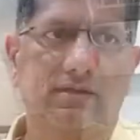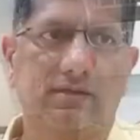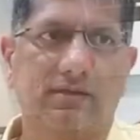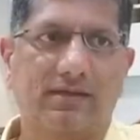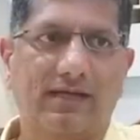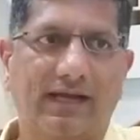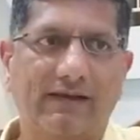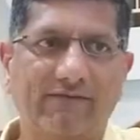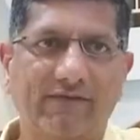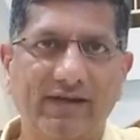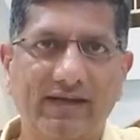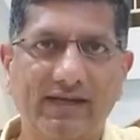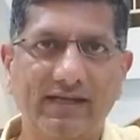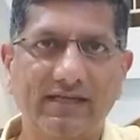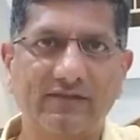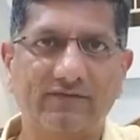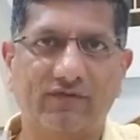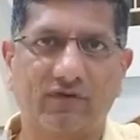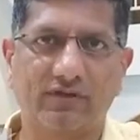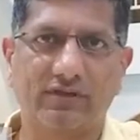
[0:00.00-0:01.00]

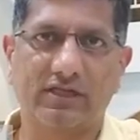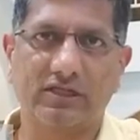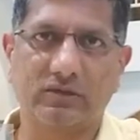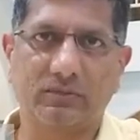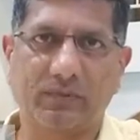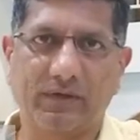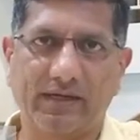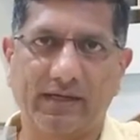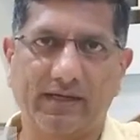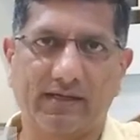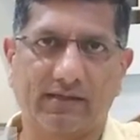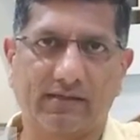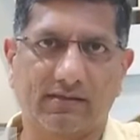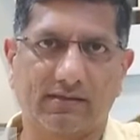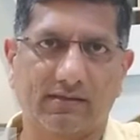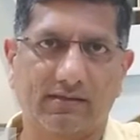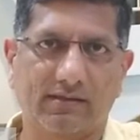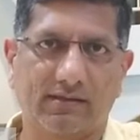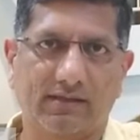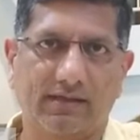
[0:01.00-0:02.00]
Convenience for the sprayer,
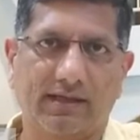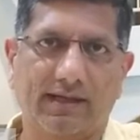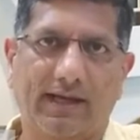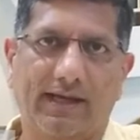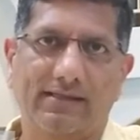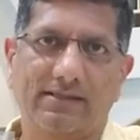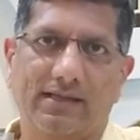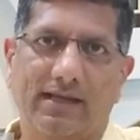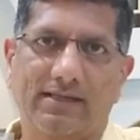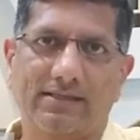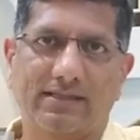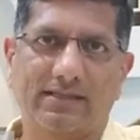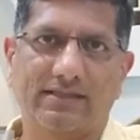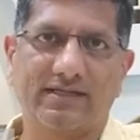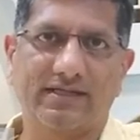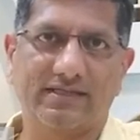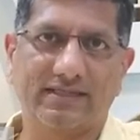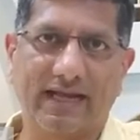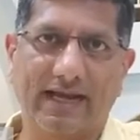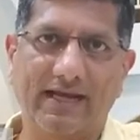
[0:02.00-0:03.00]
as, as the
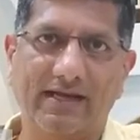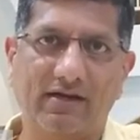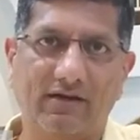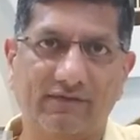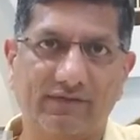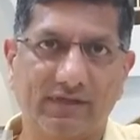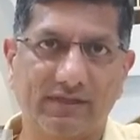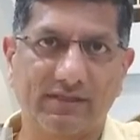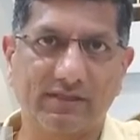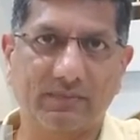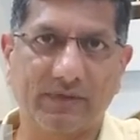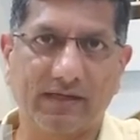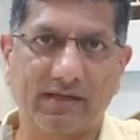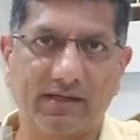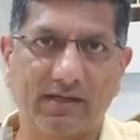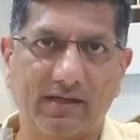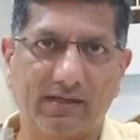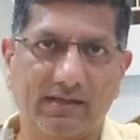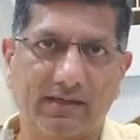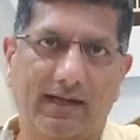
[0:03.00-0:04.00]
design of the spray
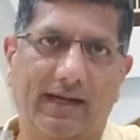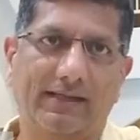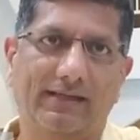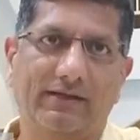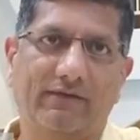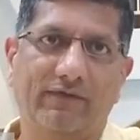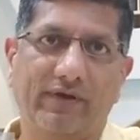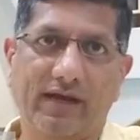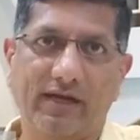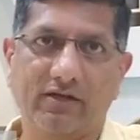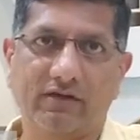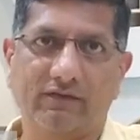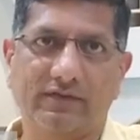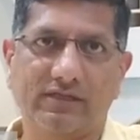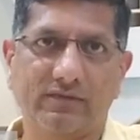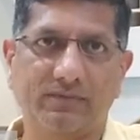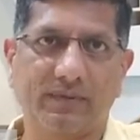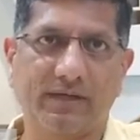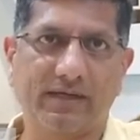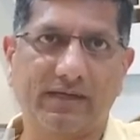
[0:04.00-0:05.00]
gun and the weight of
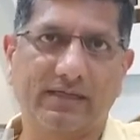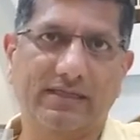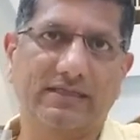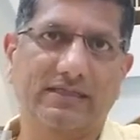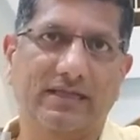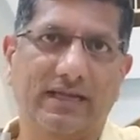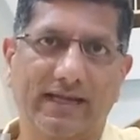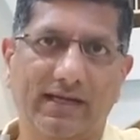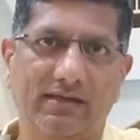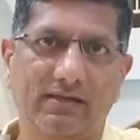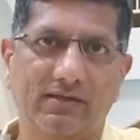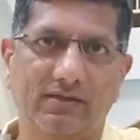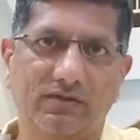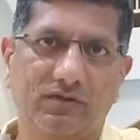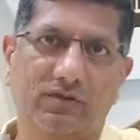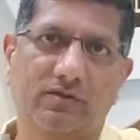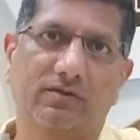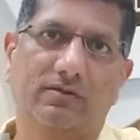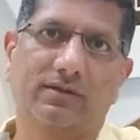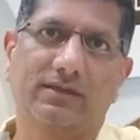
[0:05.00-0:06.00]
the spray gun is light,
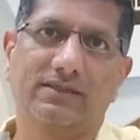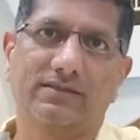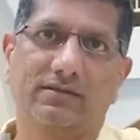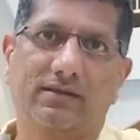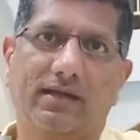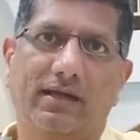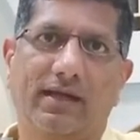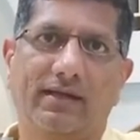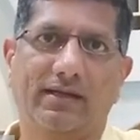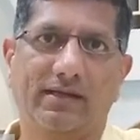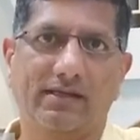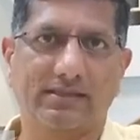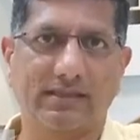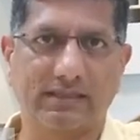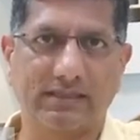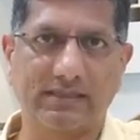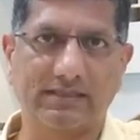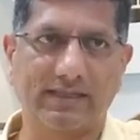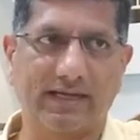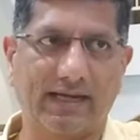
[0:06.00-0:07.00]
so it's, and the
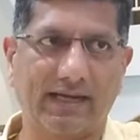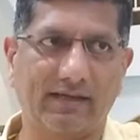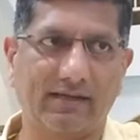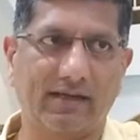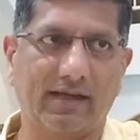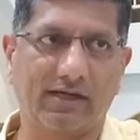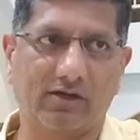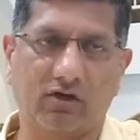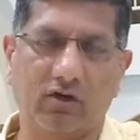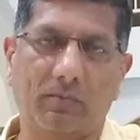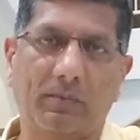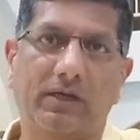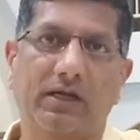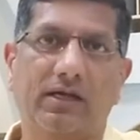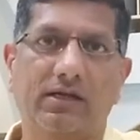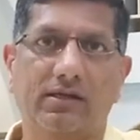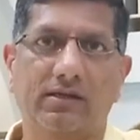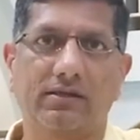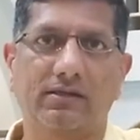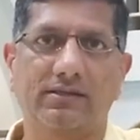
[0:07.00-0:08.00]
design,
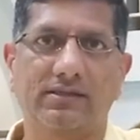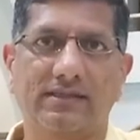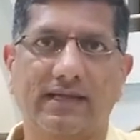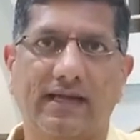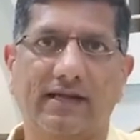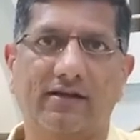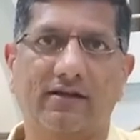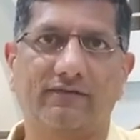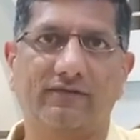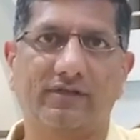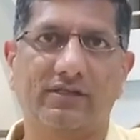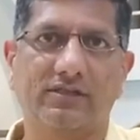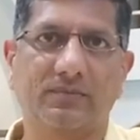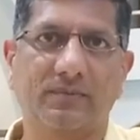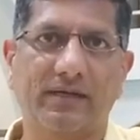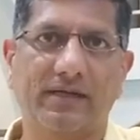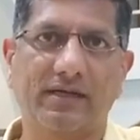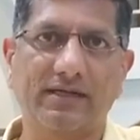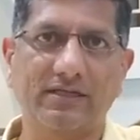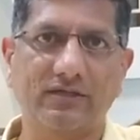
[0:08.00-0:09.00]
ergonomic design of the
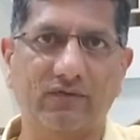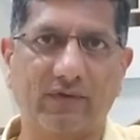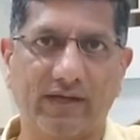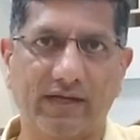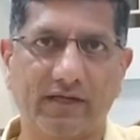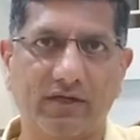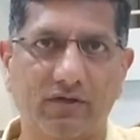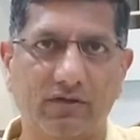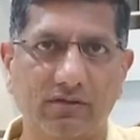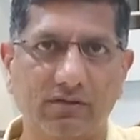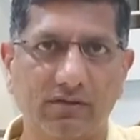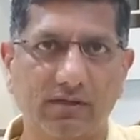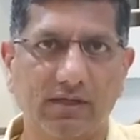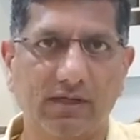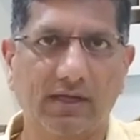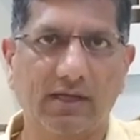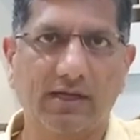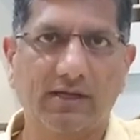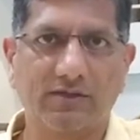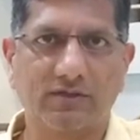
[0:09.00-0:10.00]
spray gun is very good,
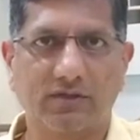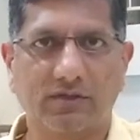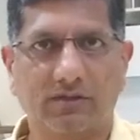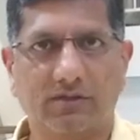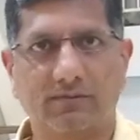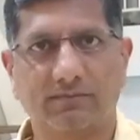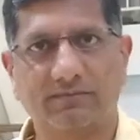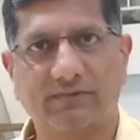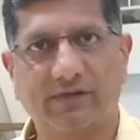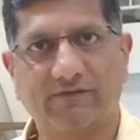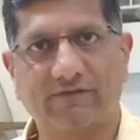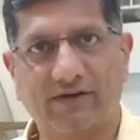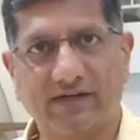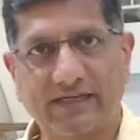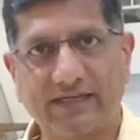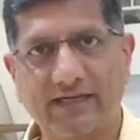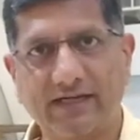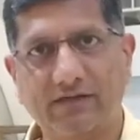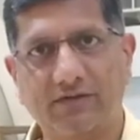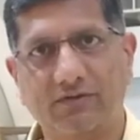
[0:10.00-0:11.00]
so the
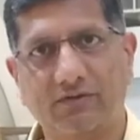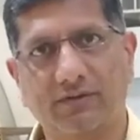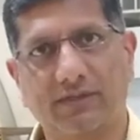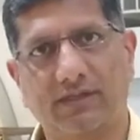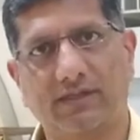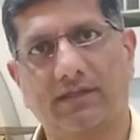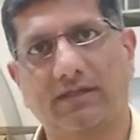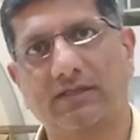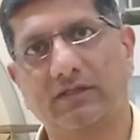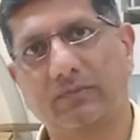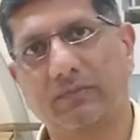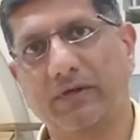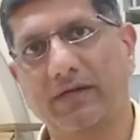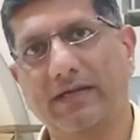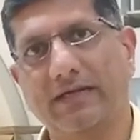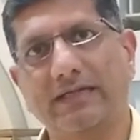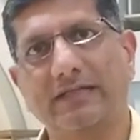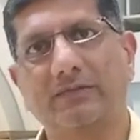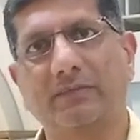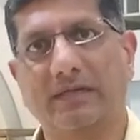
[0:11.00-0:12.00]
fatigue to the
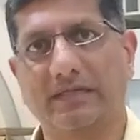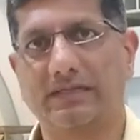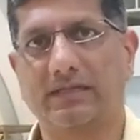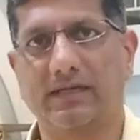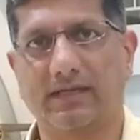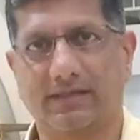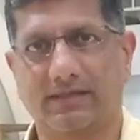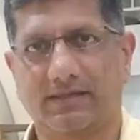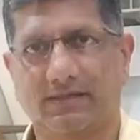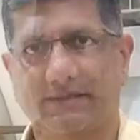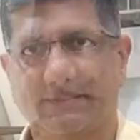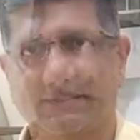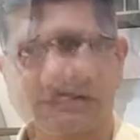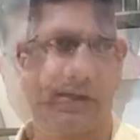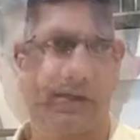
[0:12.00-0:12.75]
sprayer is much less.